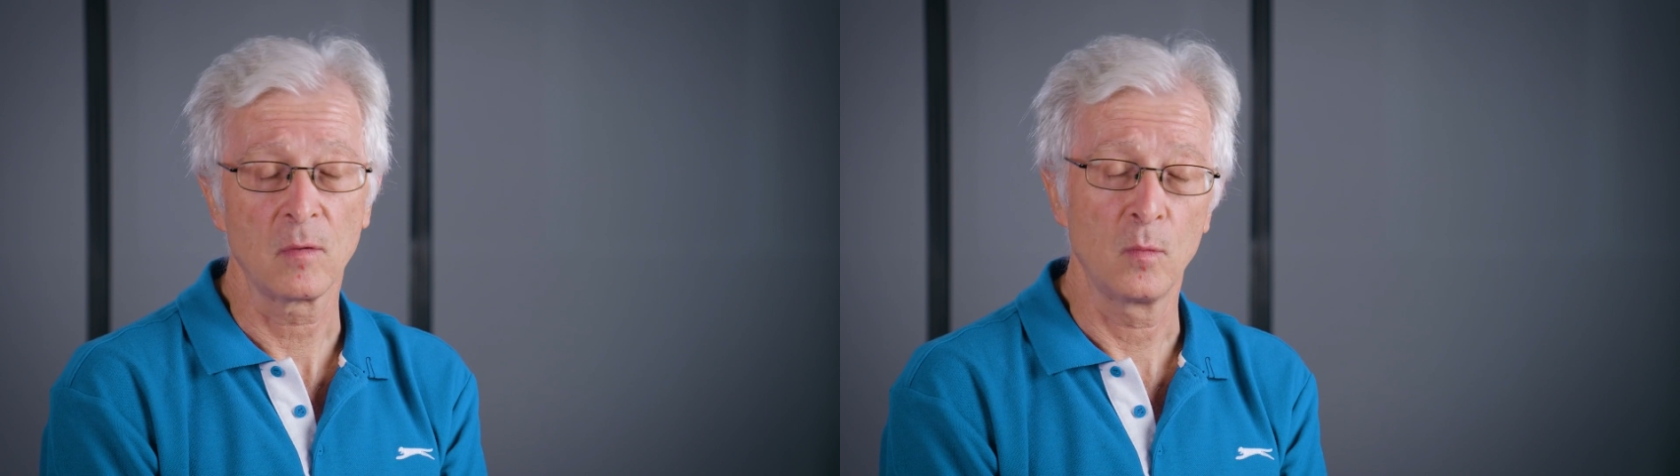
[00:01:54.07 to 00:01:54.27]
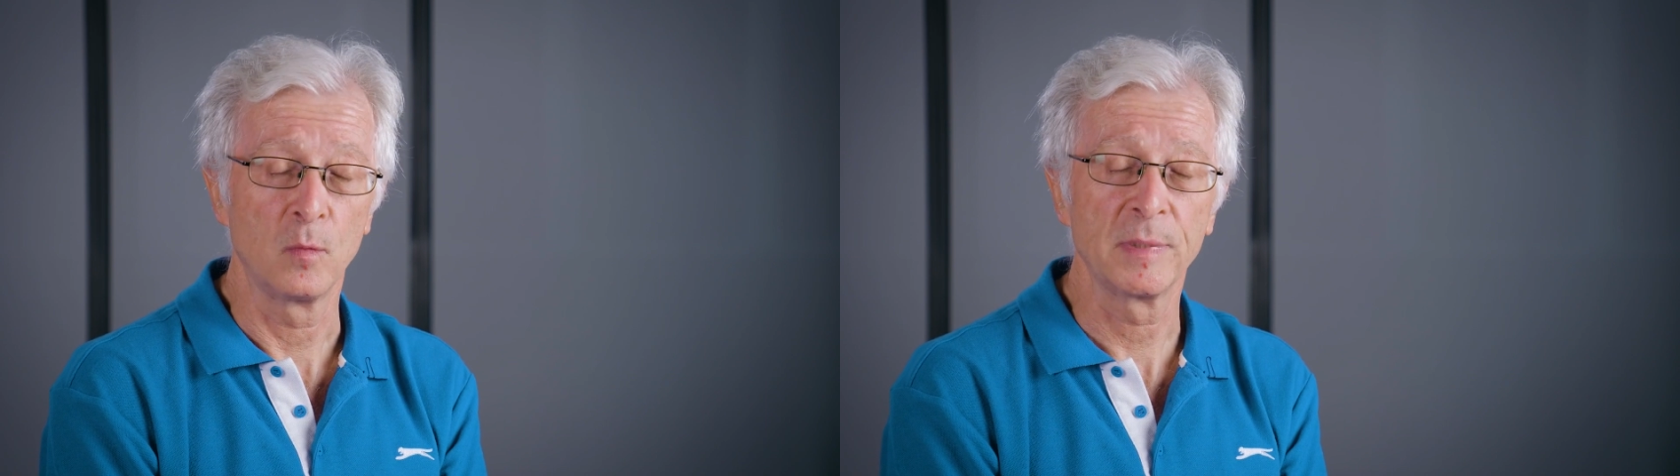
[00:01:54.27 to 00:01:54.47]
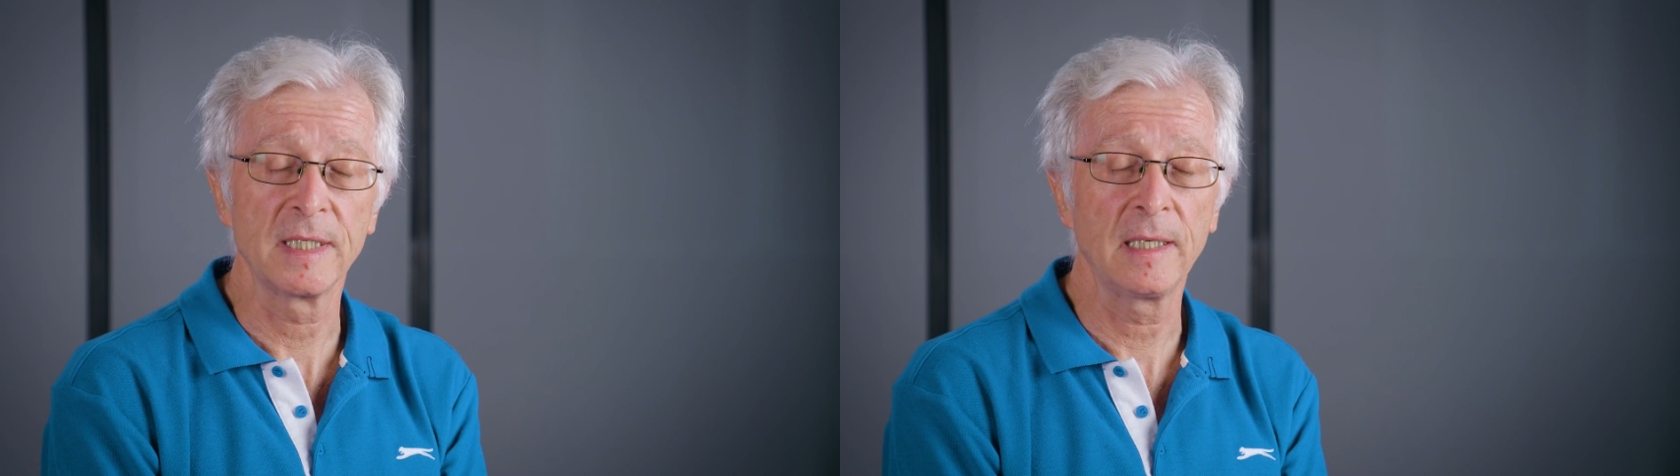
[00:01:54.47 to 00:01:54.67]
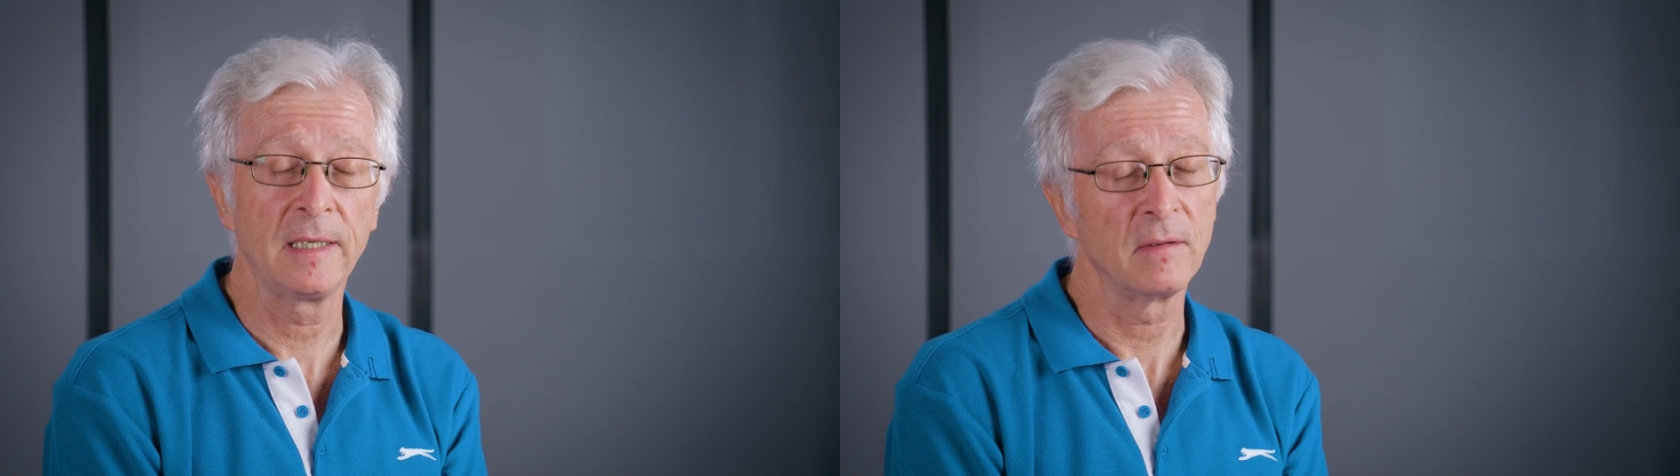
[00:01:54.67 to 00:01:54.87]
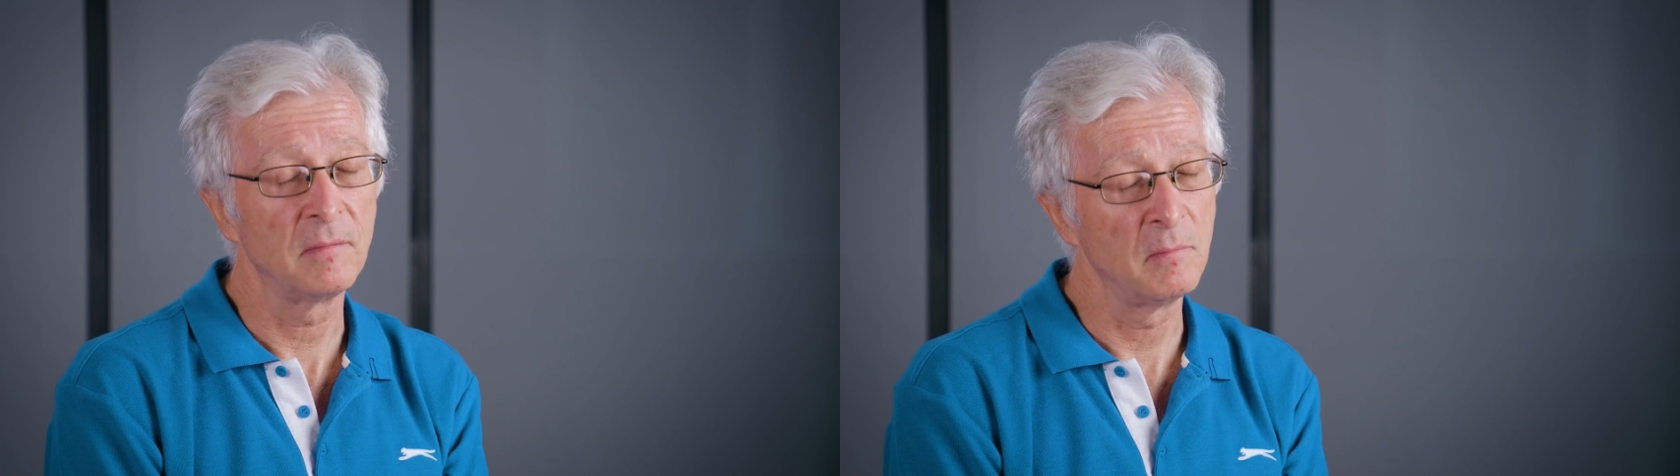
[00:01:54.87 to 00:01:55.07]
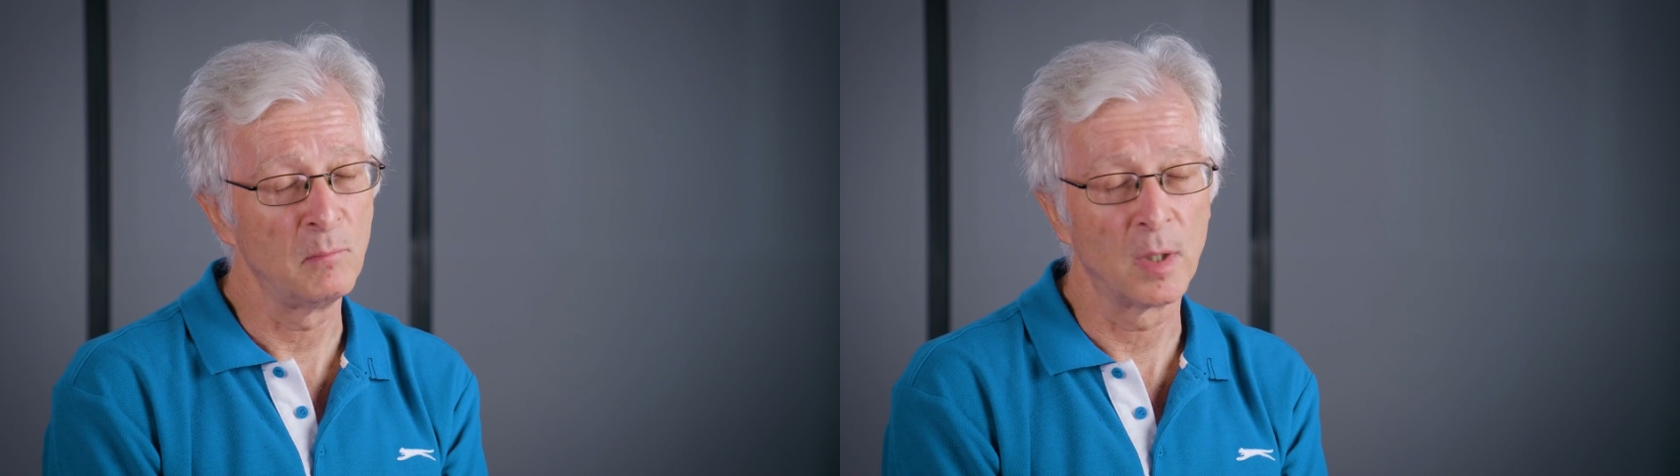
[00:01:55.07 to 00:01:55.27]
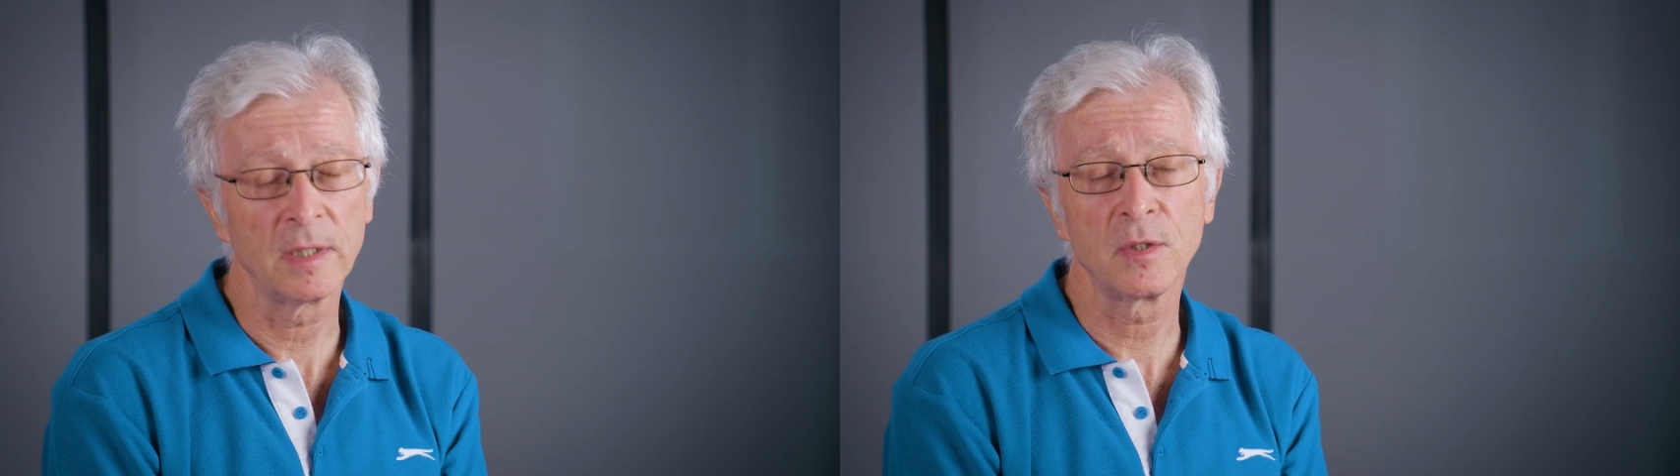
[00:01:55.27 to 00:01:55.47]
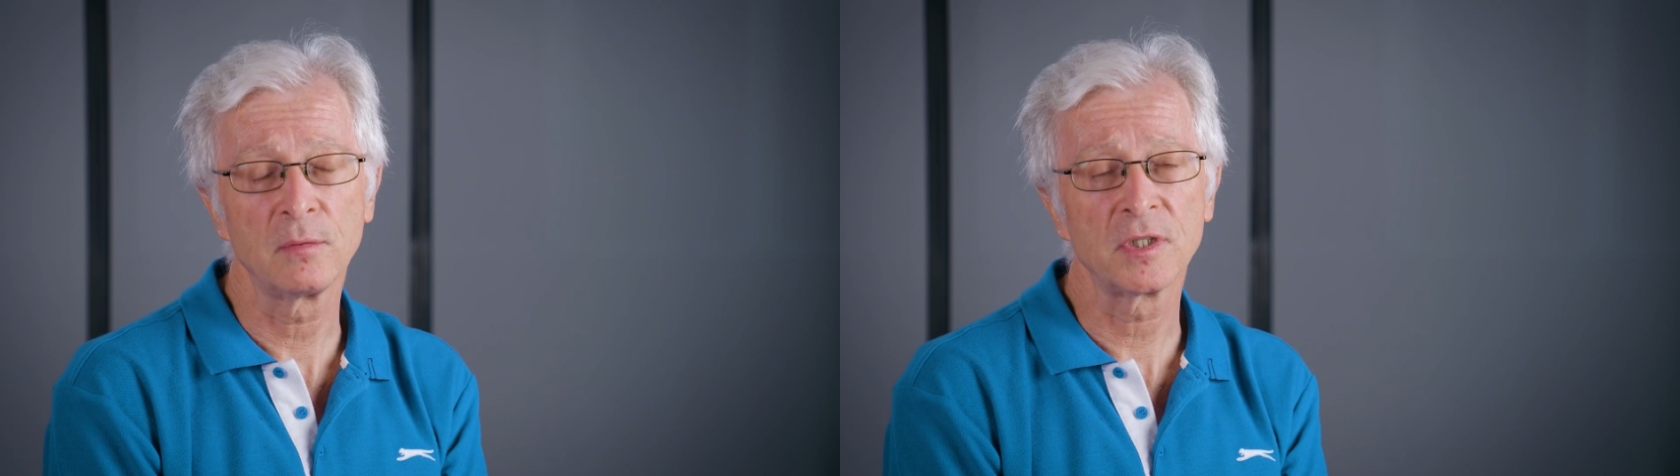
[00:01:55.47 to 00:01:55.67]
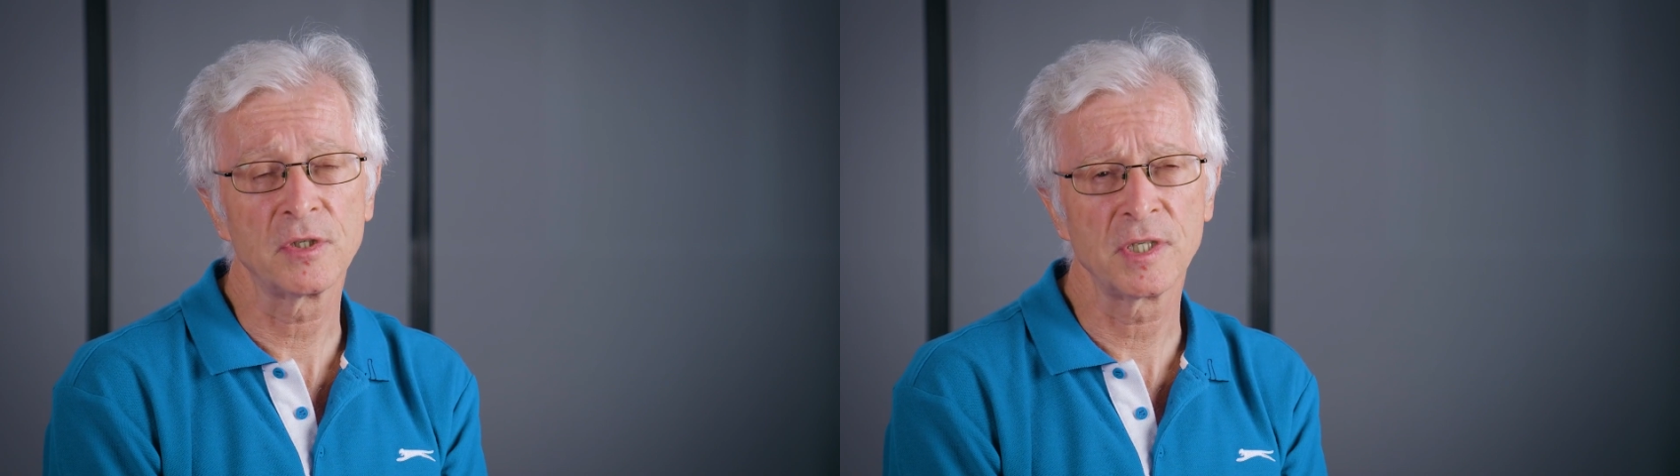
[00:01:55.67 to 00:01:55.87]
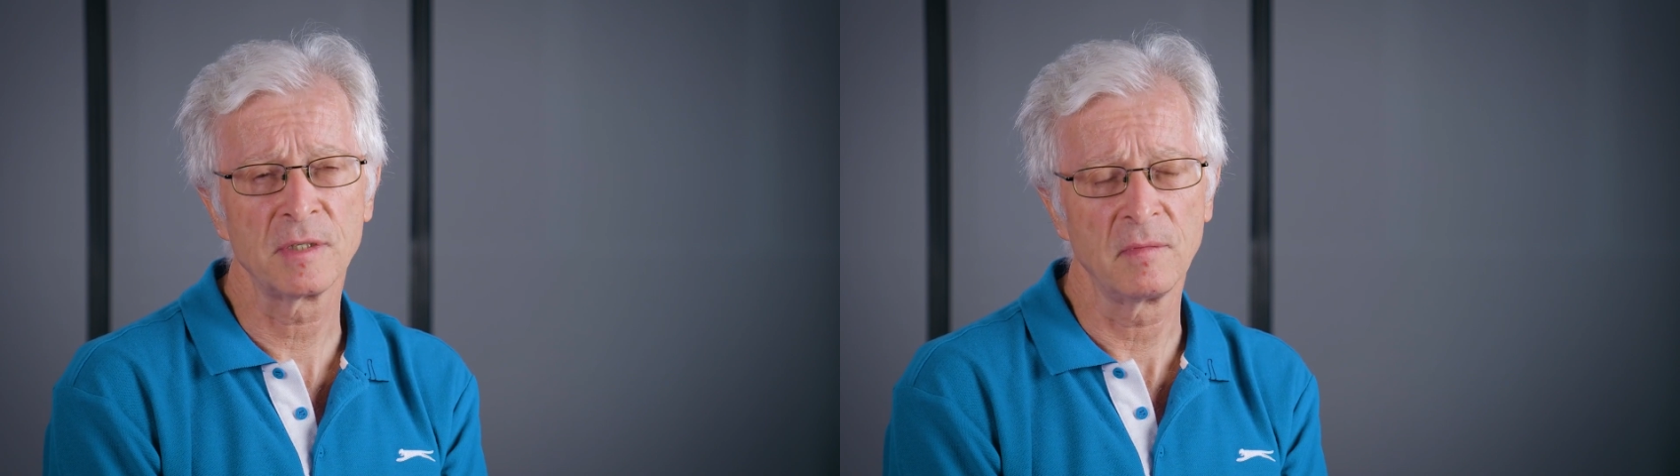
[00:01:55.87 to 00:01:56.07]
or particularly molecules
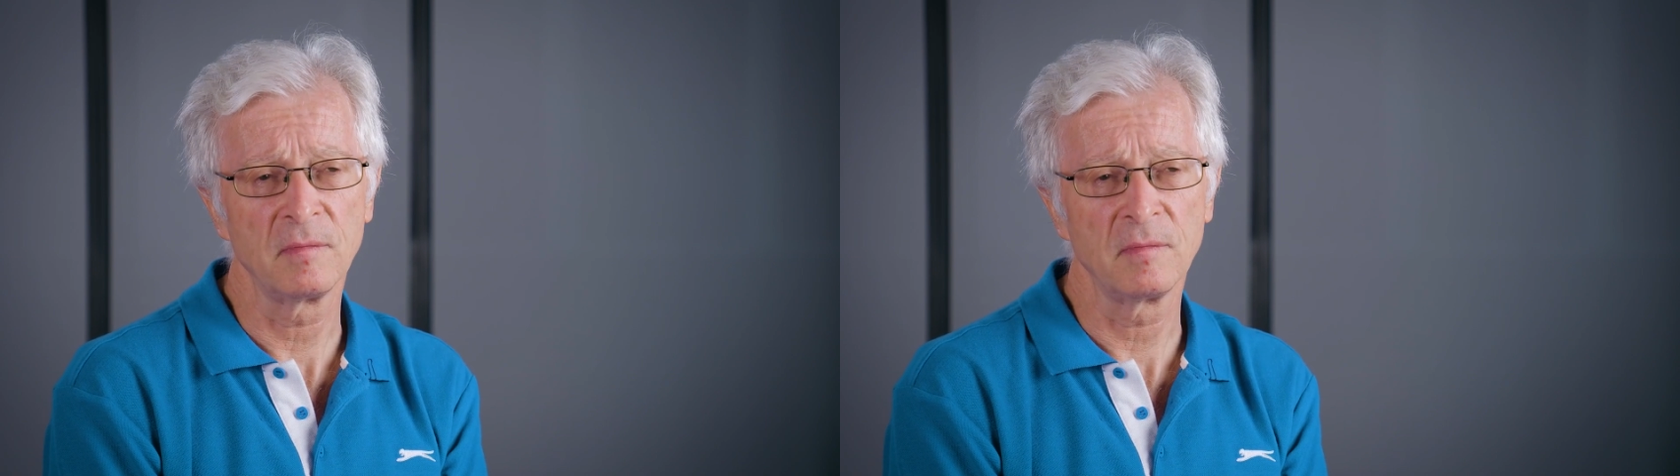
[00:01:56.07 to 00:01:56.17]
such as